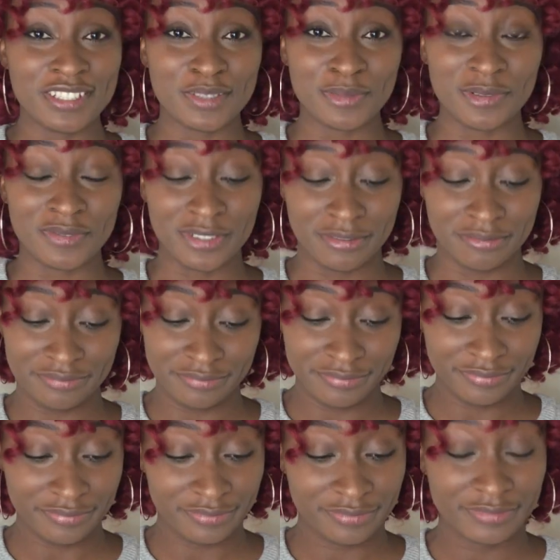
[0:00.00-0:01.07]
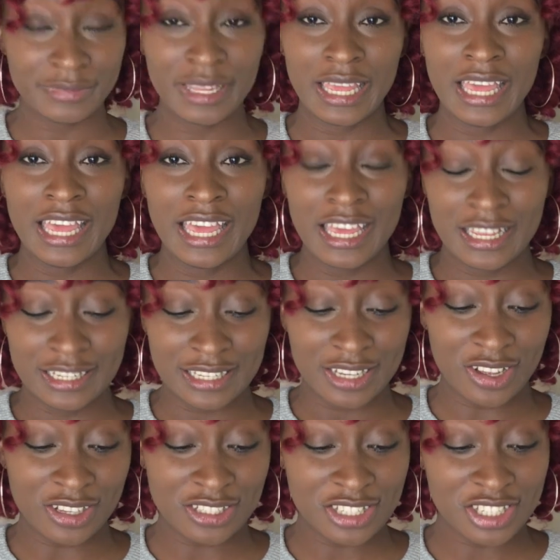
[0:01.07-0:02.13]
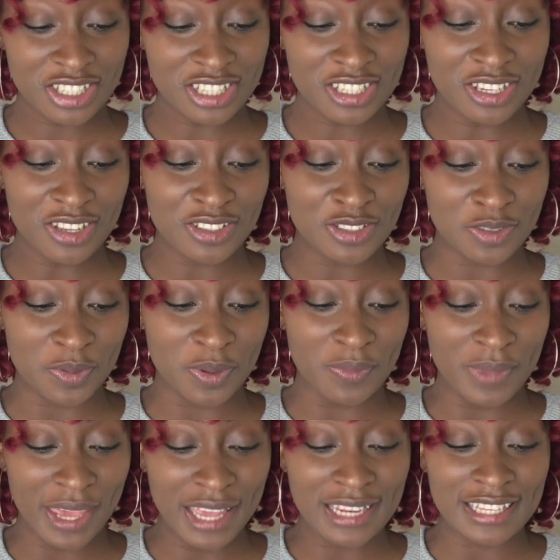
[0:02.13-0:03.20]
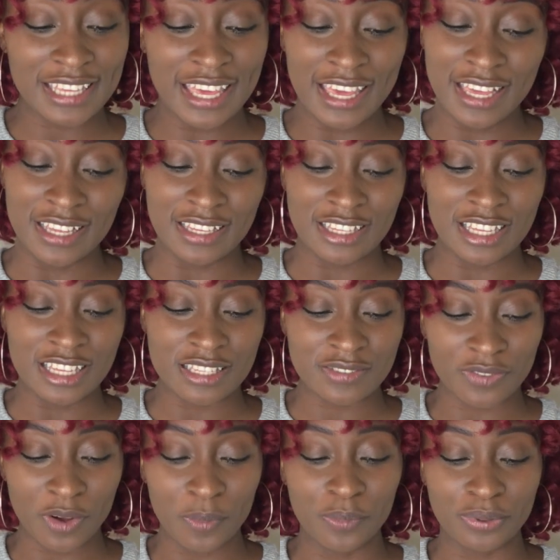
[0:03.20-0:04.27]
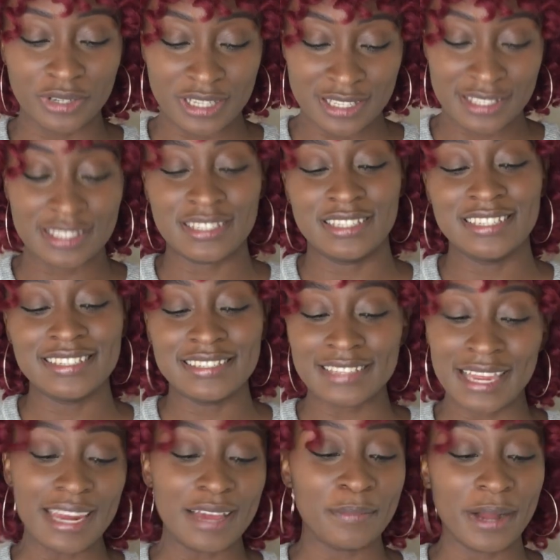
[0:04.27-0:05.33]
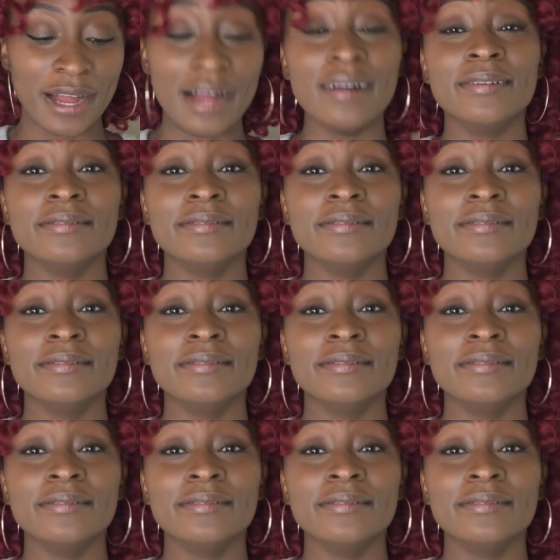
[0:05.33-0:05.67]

this movie. The condition to be made king is for Prince Zalaba